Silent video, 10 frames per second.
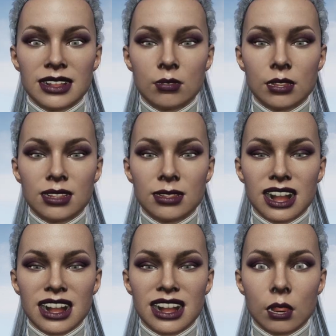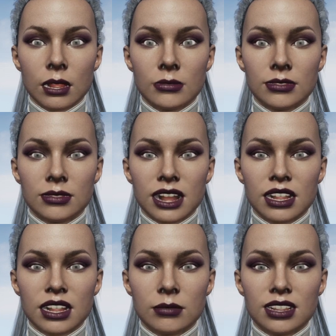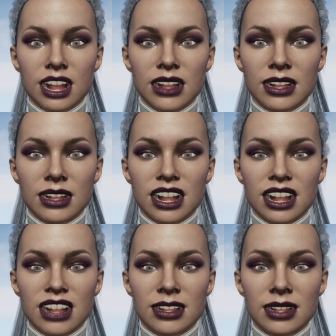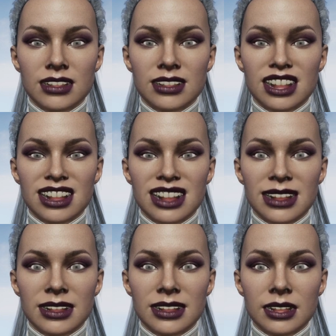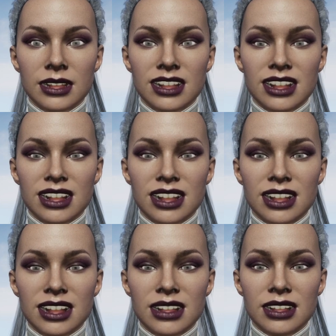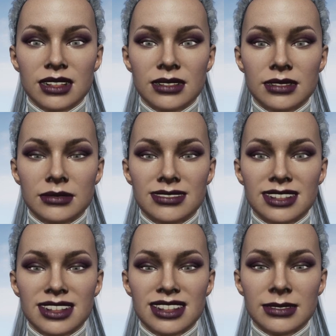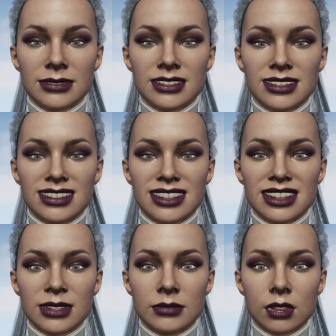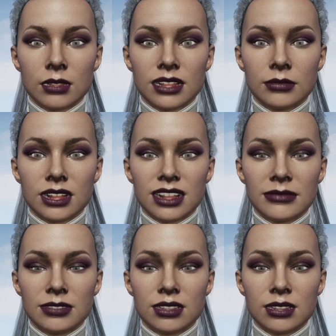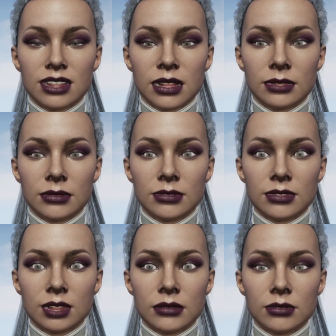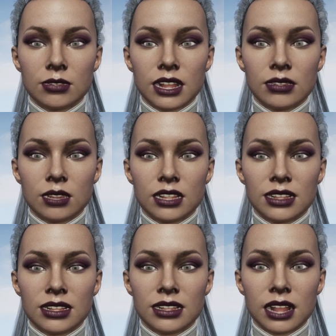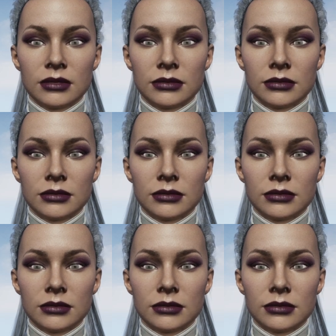What's going on, guys? Welcome to my YouTube channel. It's your girl Sindel. Kidding, yo. Anyways, it's your boy Race Blaze. If you're new to the channel, remember to subscribe to all that great stuff.